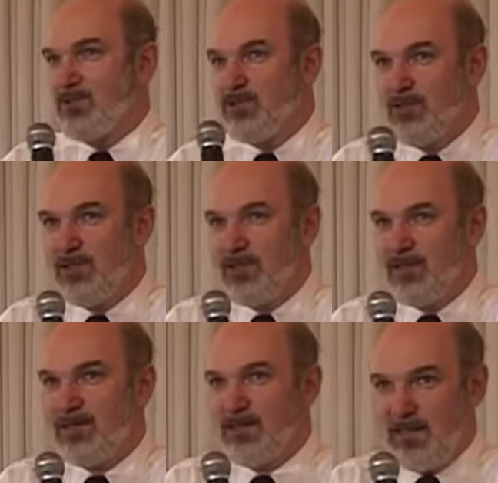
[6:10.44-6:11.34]
during
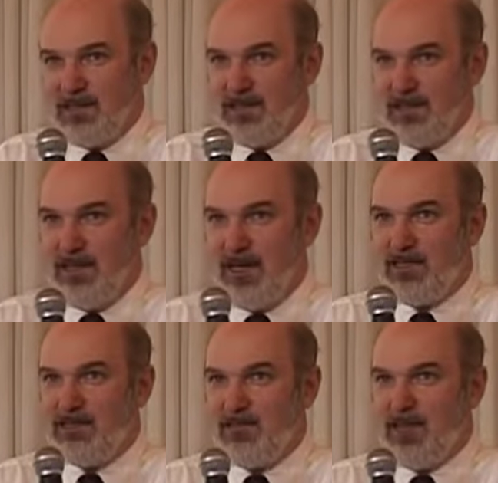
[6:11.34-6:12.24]
his studies,
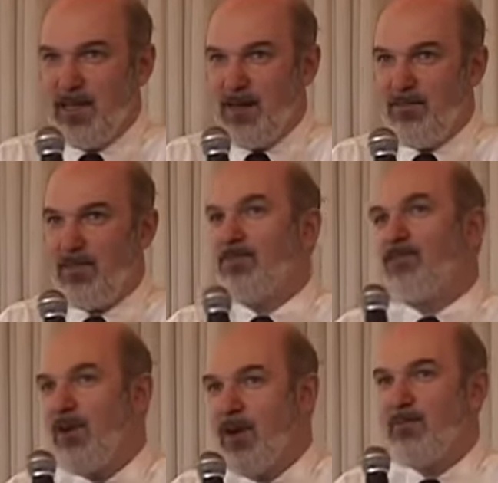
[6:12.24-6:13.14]
has become the
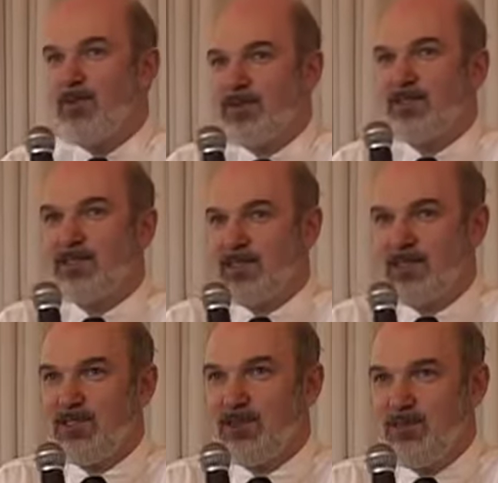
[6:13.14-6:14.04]
foremost
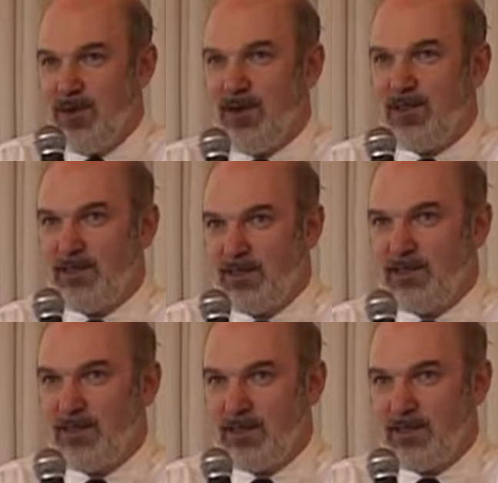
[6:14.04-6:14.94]
Christian blogger in
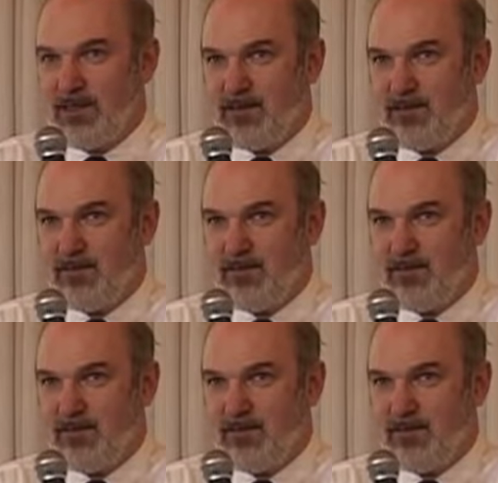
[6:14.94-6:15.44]
Switzerland,